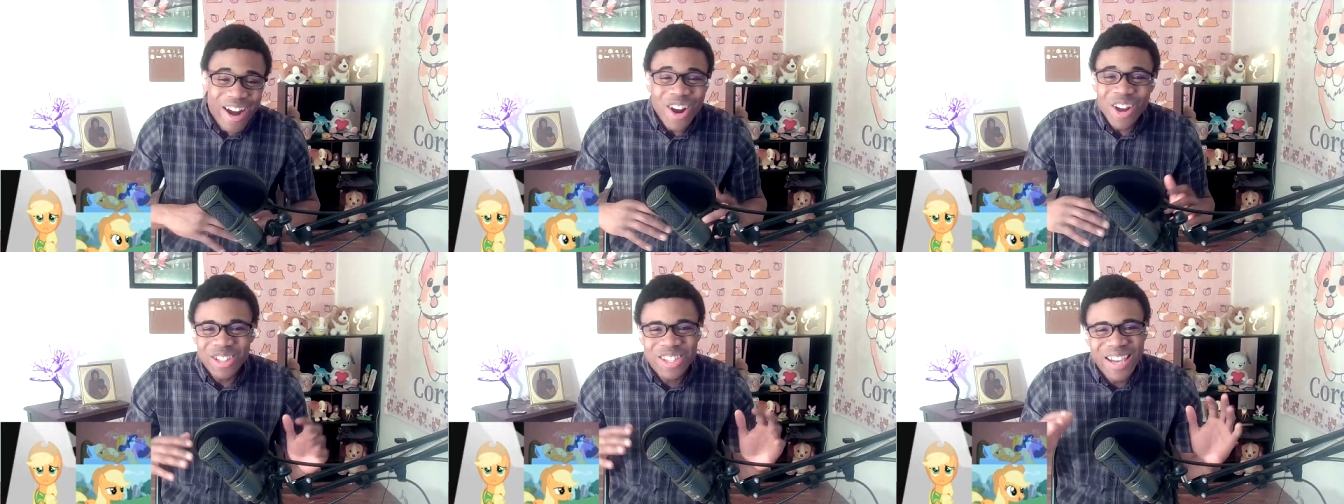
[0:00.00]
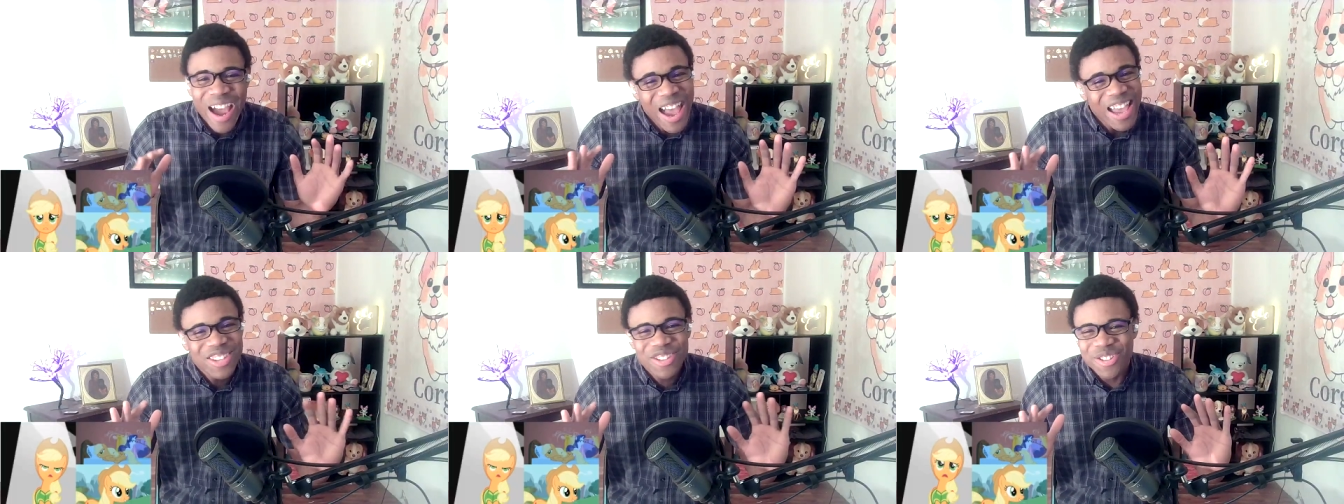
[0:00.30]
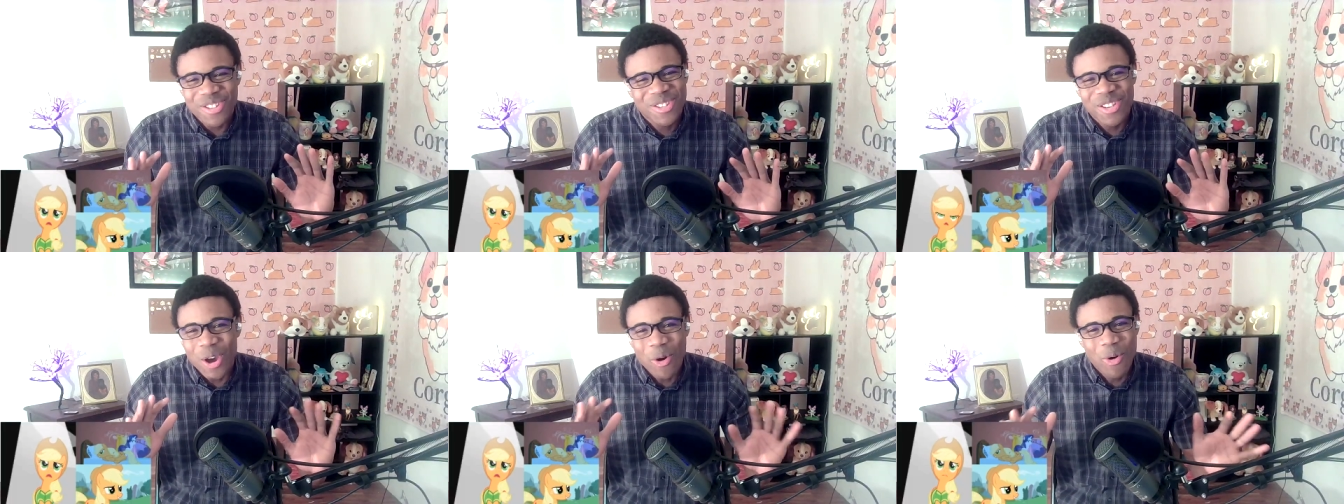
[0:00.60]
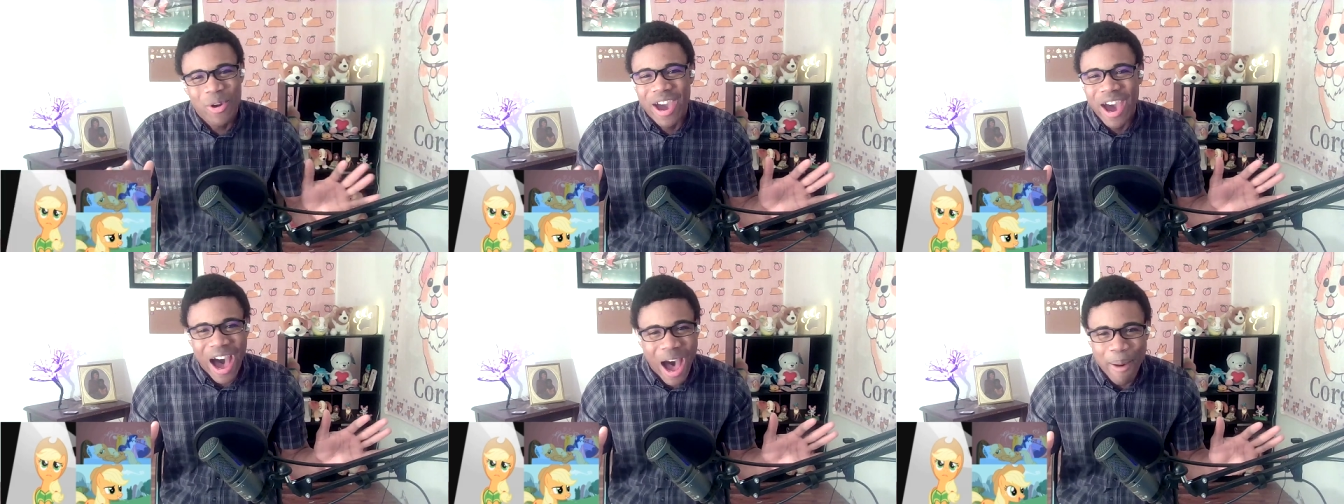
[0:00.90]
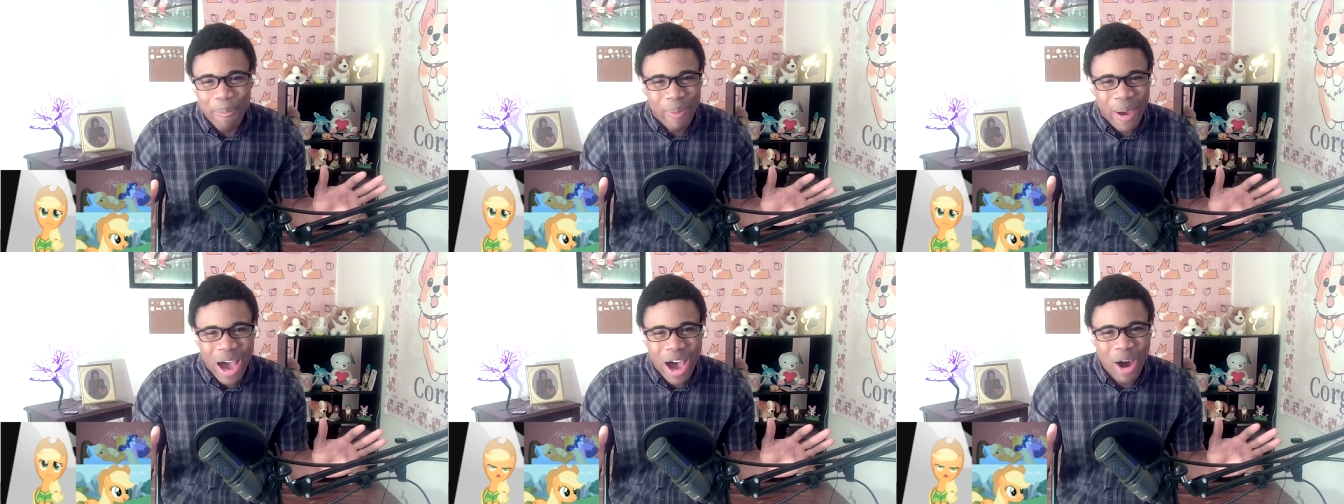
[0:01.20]
know ties are so
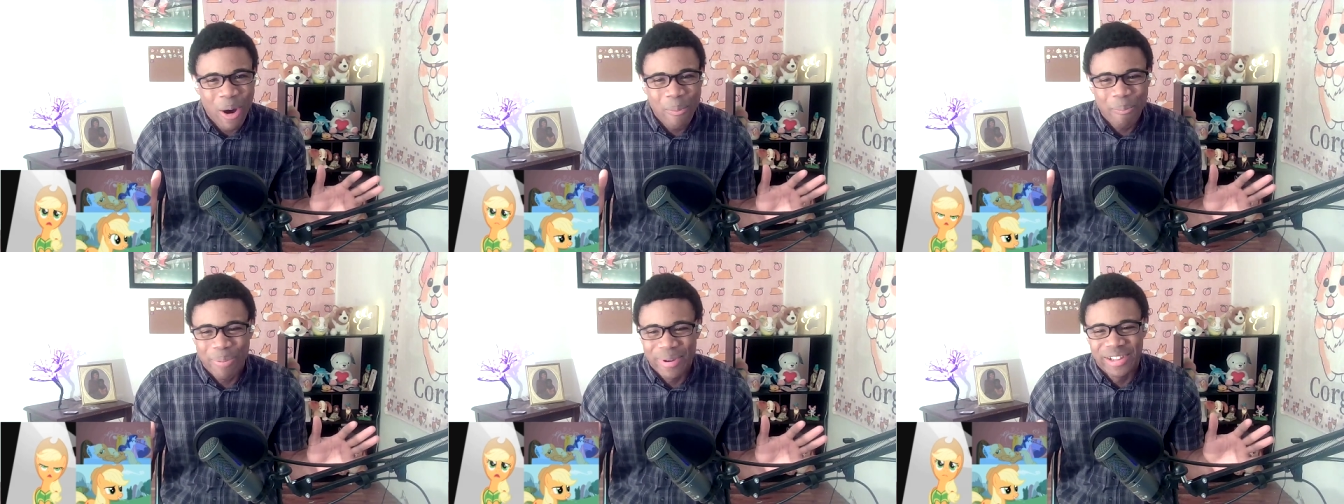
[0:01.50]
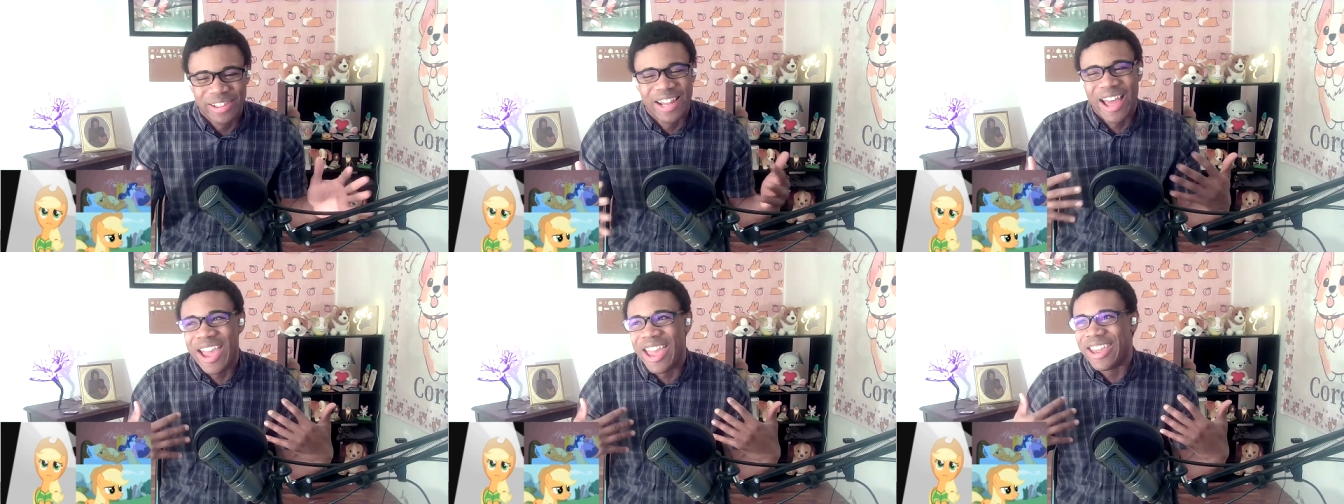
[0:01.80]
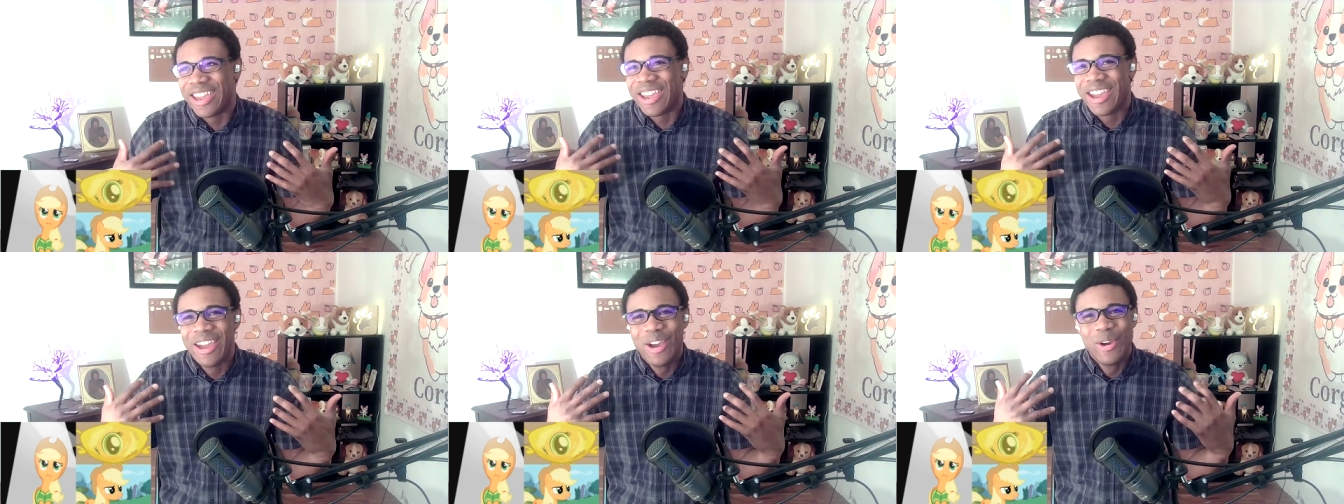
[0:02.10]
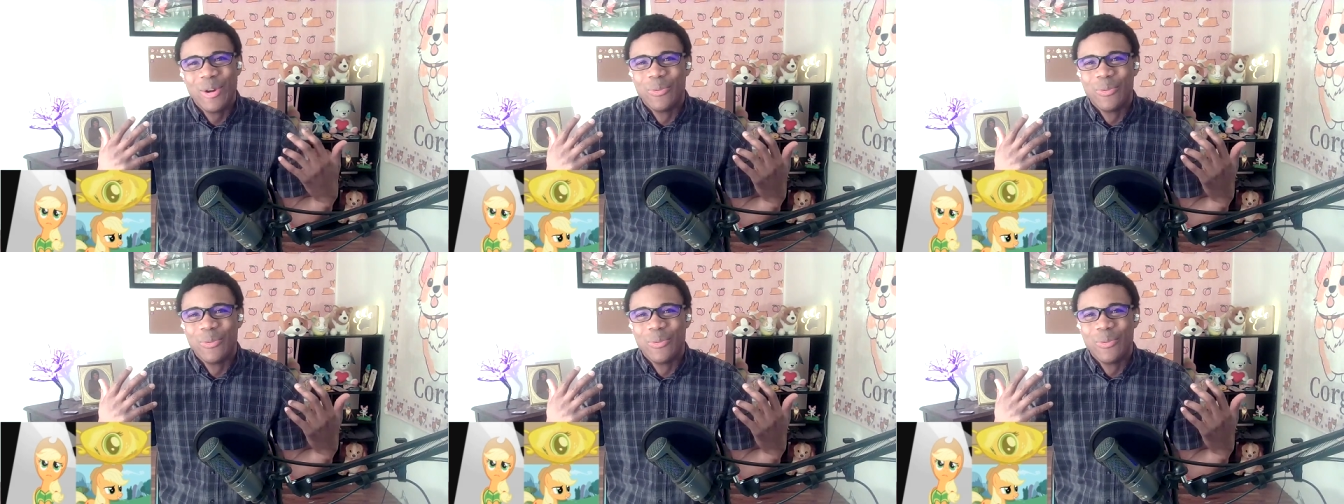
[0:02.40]
cop out, but like,